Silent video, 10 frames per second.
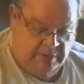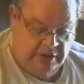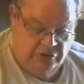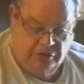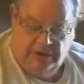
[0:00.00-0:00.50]

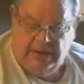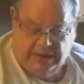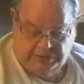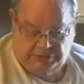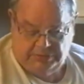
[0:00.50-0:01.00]

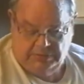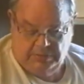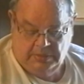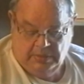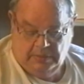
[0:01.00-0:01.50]
M-U-D-S. Yeah,
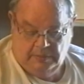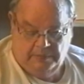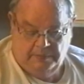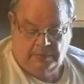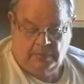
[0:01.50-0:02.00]
so,
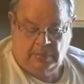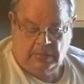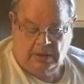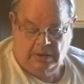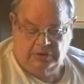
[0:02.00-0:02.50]
see, we all...
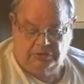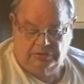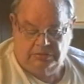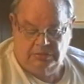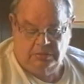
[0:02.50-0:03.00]
And this
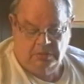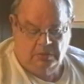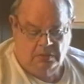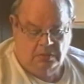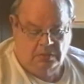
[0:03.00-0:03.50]
is...
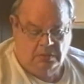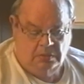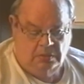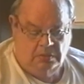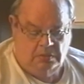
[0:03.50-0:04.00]

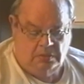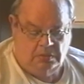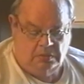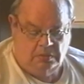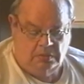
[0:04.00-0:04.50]
It's Moss, yeah.